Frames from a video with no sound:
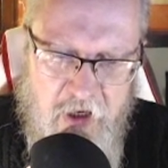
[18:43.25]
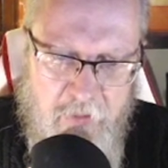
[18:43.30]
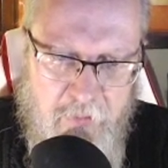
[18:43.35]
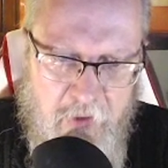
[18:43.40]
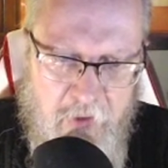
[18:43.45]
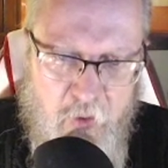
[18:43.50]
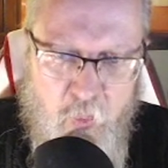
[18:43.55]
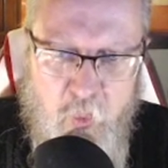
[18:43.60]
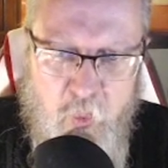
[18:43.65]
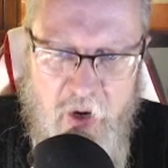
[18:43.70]

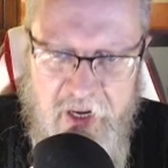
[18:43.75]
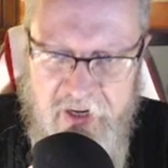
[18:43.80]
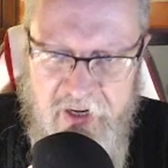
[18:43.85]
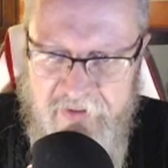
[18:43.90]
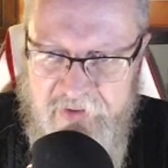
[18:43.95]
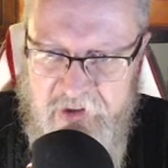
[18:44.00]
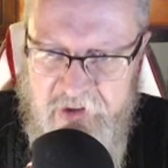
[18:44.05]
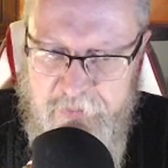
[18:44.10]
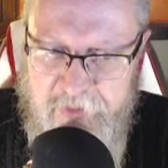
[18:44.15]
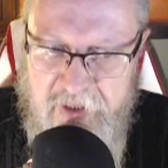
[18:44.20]
a way of
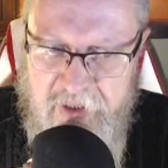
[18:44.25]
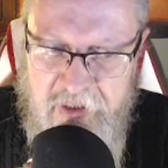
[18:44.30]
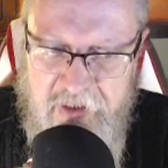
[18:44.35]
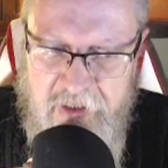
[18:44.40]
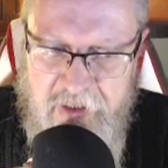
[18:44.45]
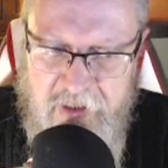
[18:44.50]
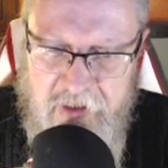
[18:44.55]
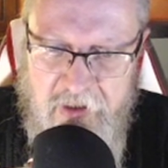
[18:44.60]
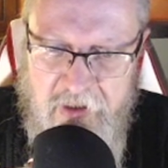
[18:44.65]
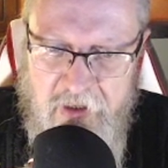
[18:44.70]

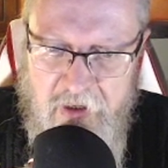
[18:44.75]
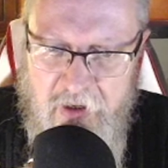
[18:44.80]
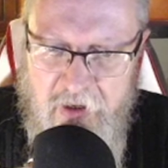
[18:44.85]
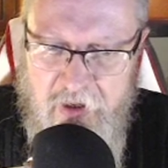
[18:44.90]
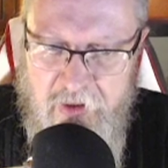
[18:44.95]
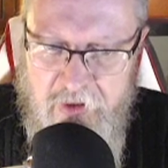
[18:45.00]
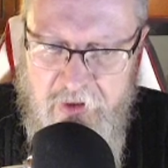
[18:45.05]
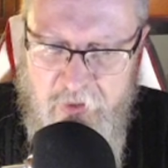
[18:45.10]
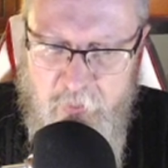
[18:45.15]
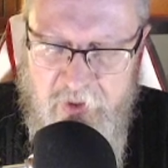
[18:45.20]
speaking
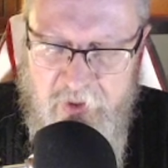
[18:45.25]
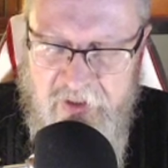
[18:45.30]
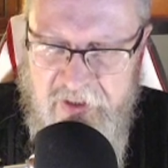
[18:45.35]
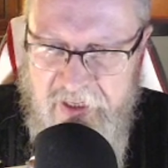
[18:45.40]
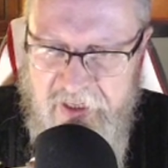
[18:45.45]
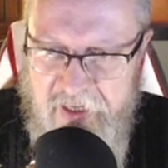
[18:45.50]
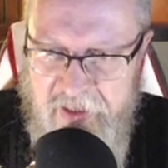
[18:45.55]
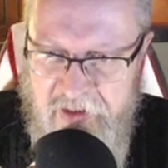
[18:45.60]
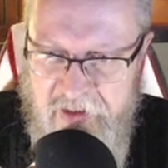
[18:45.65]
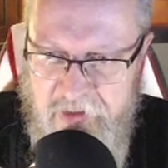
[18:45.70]
that we
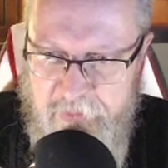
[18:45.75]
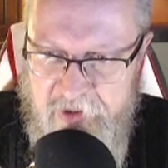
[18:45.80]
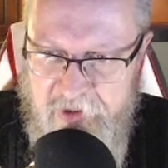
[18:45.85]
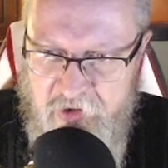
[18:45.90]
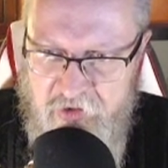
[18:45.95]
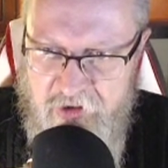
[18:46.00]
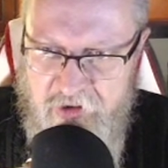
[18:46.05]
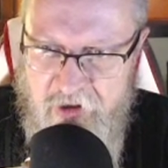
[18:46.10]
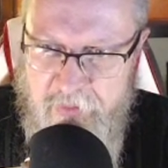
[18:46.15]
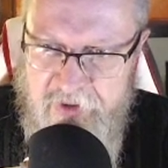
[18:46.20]
take to be
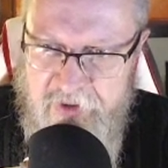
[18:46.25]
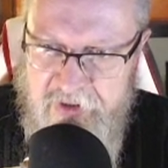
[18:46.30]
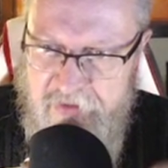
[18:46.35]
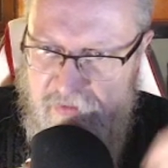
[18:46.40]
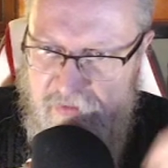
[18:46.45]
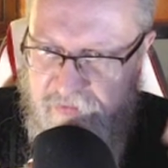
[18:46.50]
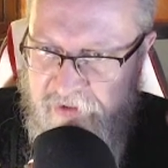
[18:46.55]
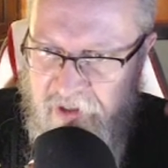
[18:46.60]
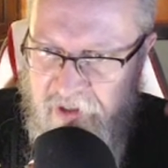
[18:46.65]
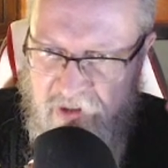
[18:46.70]
true but is in
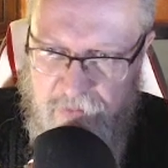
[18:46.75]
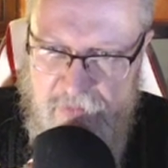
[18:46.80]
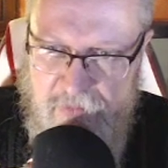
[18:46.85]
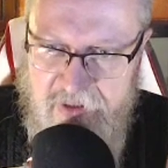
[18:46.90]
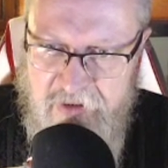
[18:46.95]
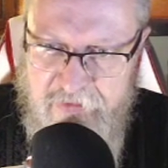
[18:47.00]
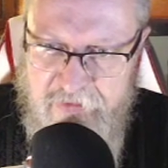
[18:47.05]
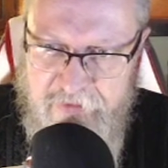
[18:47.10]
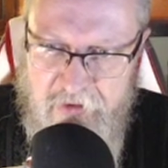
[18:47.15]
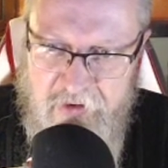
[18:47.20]
fact
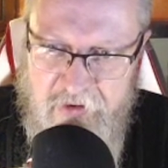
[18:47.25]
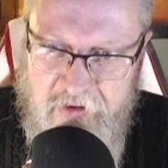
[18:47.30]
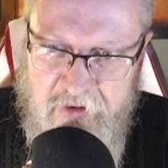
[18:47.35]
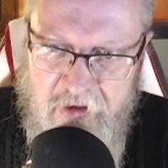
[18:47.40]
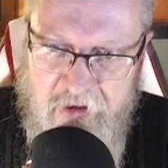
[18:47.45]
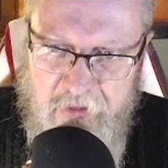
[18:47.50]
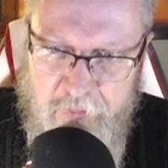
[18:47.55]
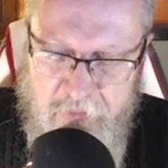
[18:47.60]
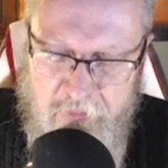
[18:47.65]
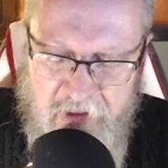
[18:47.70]
metaphorical,
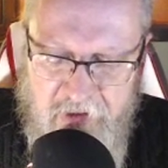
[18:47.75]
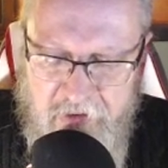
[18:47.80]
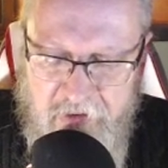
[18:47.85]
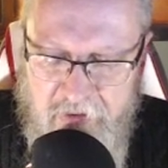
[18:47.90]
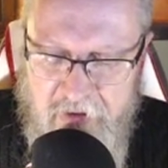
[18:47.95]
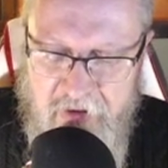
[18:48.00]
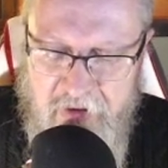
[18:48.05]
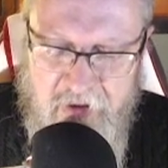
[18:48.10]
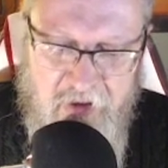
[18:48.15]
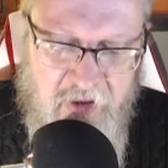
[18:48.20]
and
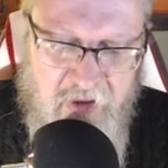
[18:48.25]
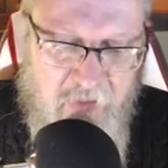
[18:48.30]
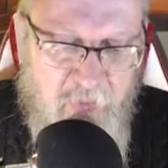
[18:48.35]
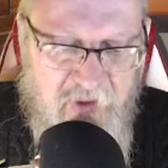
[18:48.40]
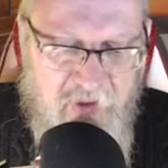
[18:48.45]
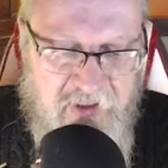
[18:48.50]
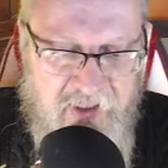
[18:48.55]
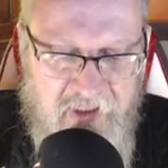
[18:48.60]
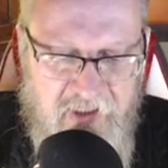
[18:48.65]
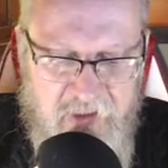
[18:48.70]
we
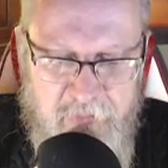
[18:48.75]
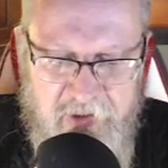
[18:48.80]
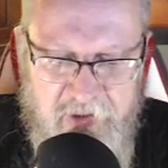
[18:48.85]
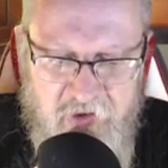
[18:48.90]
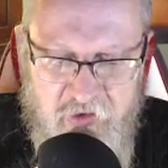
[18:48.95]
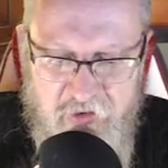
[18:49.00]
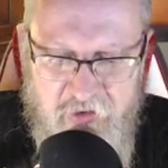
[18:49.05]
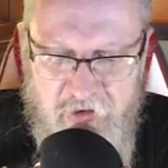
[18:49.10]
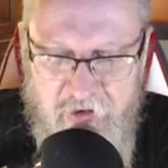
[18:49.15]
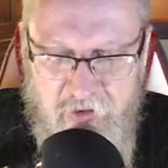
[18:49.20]
take to be
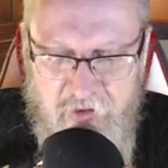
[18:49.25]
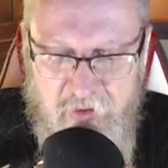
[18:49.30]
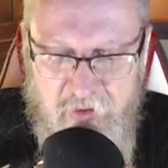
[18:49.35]
true